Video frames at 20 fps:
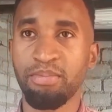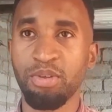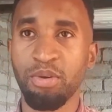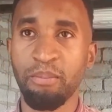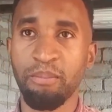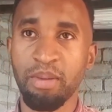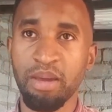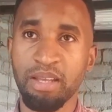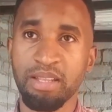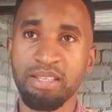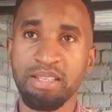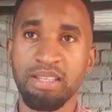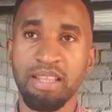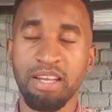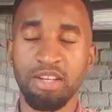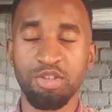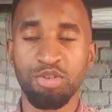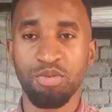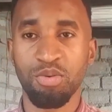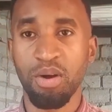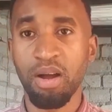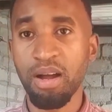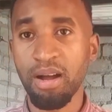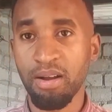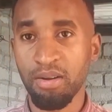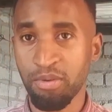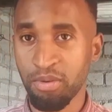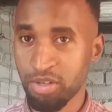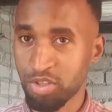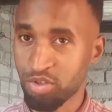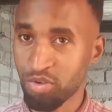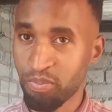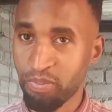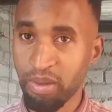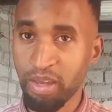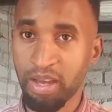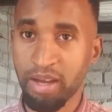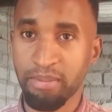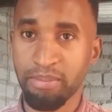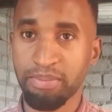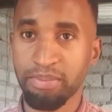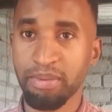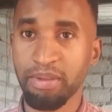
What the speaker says: your beds that you are going to pick up,